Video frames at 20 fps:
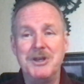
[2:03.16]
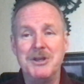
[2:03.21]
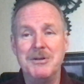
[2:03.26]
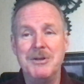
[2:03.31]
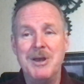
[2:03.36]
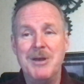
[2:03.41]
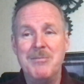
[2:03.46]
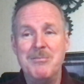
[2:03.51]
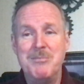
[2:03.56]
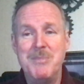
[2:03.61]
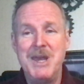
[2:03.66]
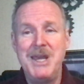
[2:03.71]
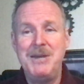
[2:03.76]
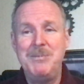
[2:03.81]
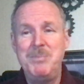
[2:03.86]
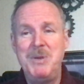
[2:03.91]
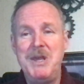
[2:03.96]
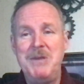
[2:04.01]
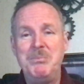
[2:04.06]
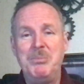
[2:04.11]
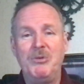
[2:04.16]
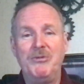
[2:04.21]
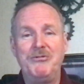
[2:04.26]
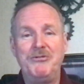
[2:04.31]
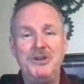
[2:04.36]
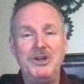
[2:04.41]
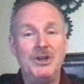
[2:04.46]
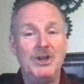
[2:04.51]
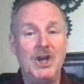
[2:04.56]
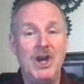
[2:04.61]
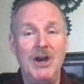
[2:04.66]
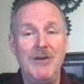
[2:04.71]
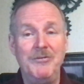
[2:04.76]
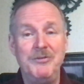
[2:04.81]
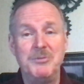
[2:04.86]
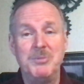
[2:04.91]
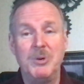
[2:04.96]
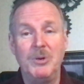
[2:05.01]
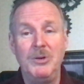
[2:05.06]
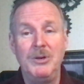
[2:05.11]
and make people feel
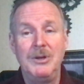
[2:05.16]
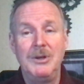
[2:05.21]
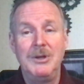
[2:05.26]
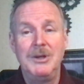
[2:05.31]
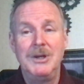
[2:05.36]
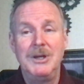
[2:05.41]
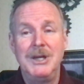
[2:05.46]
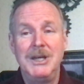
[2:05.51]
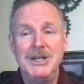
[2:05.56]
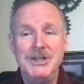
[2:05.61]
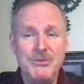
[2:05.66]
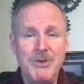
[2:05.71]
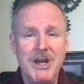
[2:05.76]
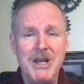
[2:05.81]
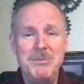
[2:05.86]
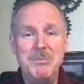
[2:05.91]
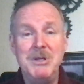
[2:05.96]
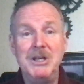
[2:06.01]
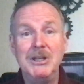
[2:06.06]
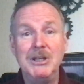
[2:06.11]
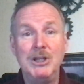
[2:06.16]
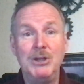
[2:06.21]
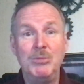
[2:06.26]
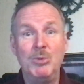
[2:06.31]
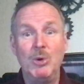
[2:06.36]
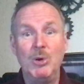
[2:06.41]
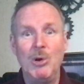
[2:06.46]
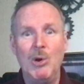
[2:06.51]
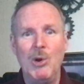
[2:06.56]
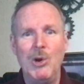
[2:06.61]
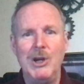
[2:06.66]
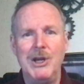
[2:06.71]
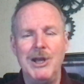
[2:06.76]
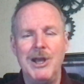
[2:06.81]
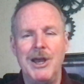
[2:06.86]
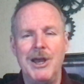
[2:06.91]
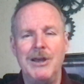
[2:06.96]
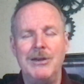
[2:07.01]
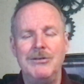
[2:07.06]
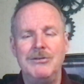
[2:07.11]
comfortable, and try to be a little more
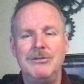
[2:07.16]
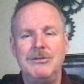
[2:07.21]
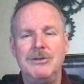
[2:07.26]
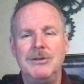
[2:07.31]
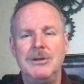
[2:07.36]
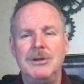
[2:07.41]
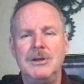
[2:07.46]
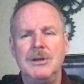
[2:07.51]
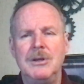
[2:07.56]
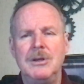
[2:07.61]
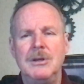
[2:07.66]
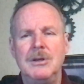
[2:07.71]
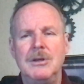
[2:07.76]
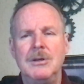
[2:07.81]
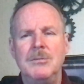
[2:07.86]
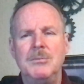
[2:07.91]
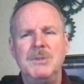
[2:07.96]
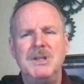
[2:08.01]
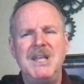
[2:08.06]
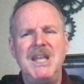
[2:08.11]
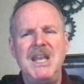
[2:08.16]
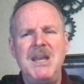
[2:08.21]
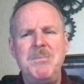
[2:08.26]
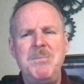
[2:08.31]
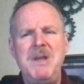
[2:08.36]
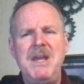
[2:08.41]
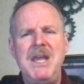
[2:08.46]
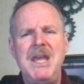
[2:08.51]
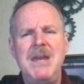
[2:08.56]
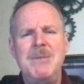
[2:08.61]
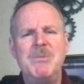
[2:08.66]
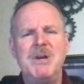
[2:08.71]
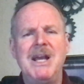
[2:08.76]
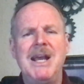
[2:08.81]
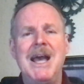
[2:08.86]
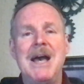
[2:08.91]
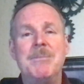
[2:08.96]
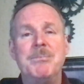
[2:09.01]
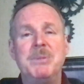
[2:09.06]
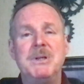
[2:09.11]
organized. But then it became a
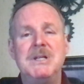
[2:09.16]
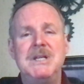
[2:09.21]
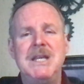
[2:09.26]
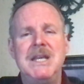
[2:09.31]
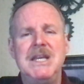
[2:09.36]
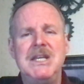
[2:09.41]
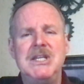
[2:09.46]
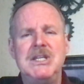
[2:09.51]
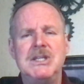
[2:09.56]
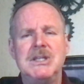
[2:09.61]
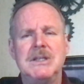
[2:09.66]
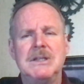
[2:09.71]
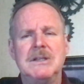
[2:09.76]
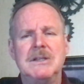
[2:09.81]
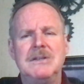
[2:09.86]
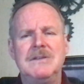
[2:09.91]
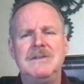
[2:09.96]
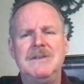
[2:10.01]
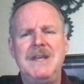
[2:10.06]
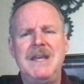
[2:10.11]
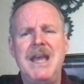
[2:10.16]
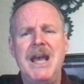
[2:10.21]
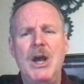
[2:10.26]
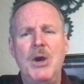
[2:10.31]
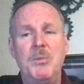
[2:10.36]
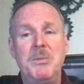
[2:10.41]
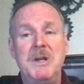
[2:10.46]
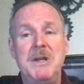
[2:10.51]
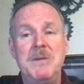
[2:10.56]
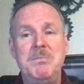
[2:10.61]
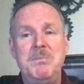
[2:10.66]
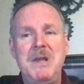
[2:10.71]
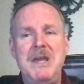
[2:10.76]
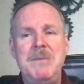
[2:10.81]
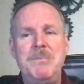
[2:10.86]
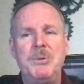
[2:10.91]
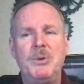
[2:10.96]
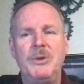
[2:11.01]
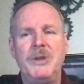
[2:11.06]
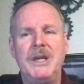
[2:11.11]
competition to see how many
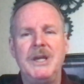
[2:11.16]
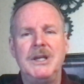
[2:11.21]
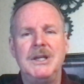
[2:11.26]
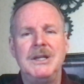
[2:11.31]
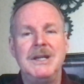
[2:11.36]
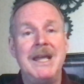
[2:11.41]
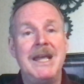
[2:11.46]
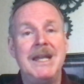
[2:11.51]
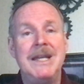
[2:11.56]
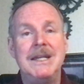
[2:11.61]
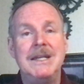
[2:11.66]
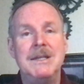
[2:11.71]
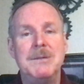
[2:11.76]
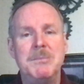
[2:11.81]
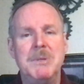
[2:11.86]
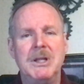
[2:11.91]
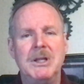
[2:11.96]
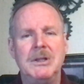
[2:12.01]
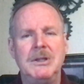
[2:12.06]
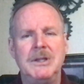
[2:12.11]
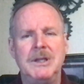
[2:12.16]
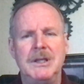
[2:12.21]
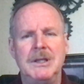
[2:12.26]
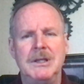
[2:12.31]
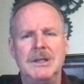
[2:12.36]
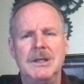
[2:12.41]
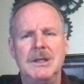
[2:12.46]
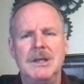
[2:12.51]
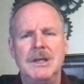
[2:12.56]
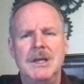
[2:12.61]
people they could get in the building.